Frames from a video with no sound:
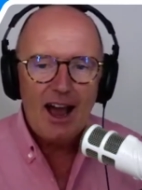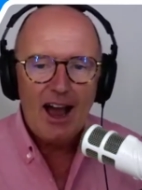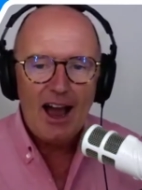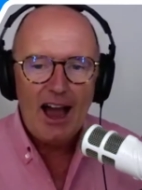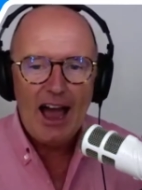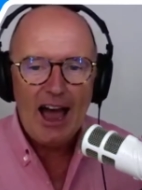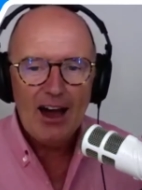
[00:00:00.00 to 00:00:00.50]

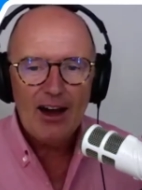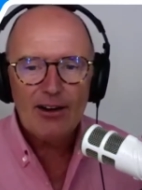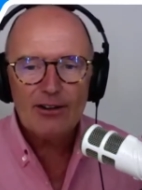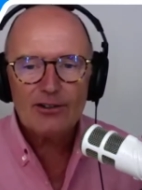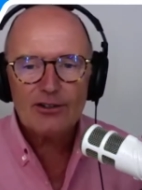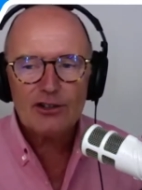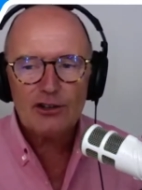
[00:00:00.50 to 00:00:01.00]

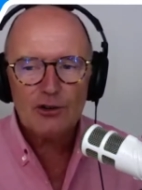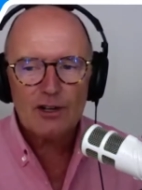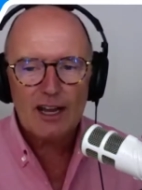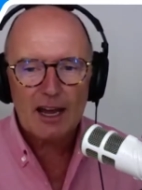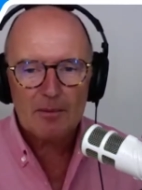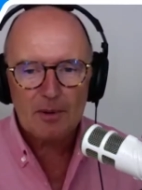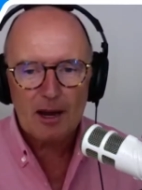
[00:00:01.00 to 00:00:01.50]
how do you
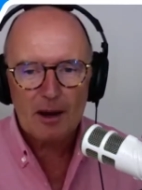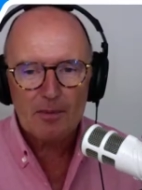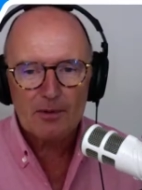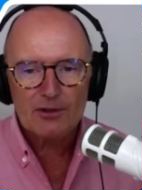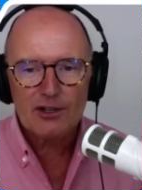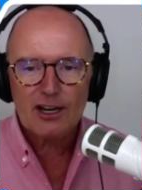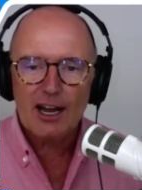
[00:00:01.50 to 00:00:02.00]
get
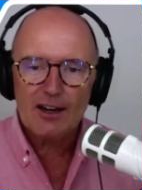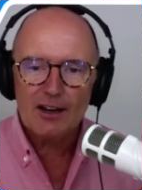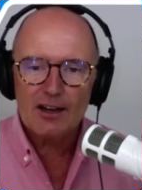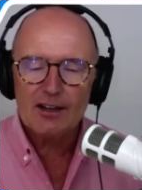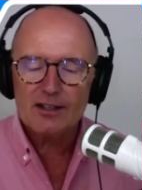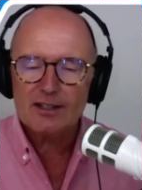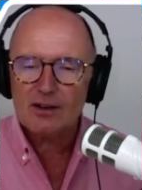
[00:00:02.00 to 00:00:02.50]
people to kind of
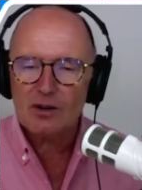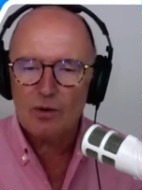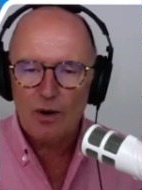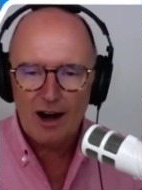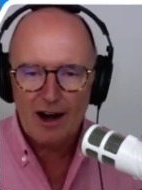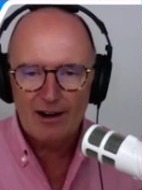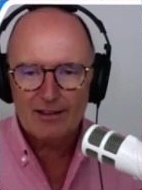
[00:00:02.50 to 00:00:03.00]

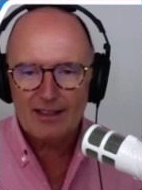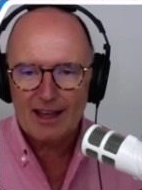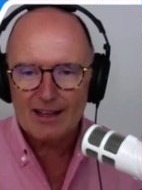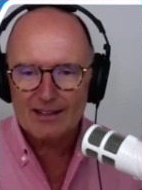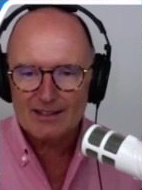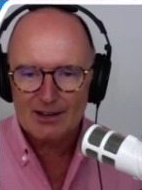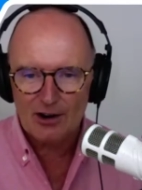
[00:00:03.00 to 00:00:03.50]
square
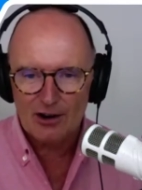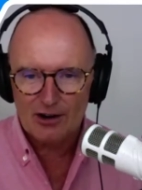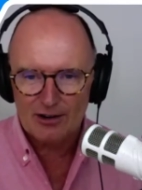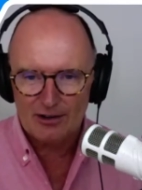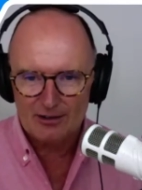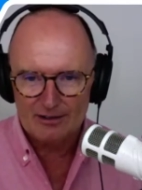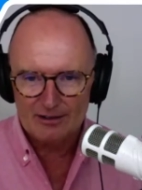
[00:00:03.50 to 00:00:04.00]
that
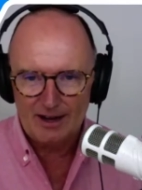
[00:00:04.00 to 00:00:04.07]
circle?